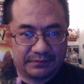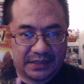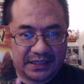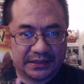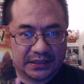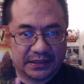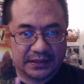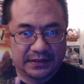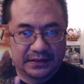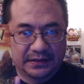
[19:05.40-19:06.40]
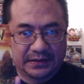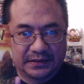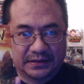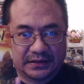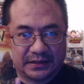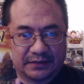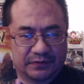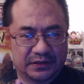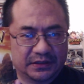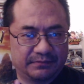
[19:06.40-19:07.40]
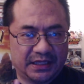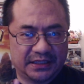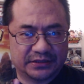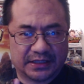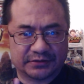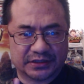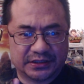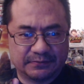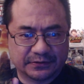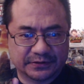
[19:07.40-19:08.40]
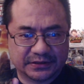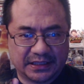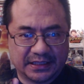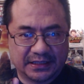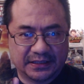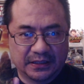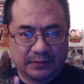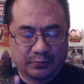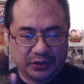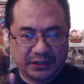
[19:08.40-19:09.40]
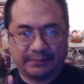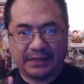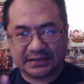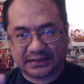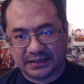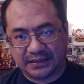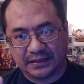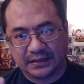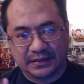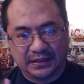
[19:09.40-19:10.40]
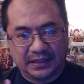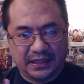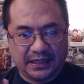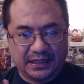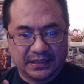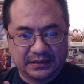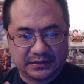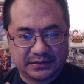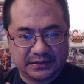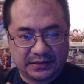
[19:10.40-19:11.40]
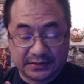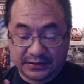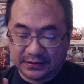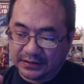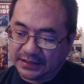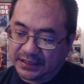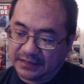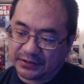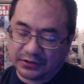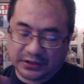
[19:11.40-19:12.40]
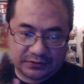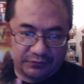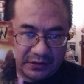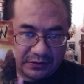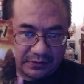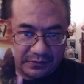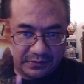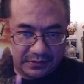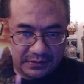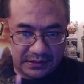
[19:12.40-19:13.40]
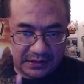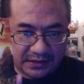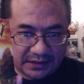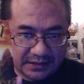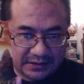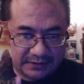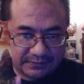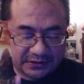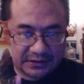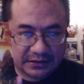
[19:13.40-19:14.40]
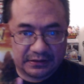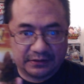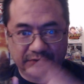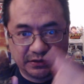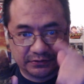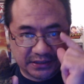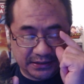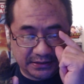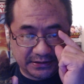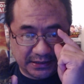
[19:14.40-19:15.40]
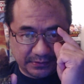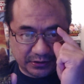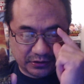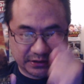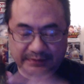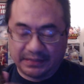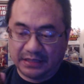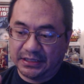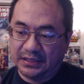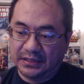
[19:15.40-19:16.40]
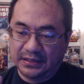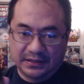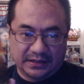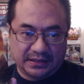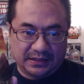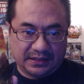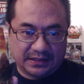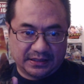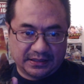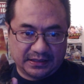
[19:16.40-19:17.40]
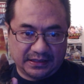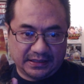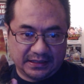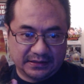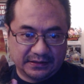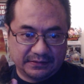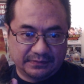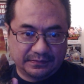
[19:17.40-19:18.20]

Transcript: by one of the maids or housekeepers and put in a basket, and until it came across Willow, and particularly Willow's kids. They came across the baby, and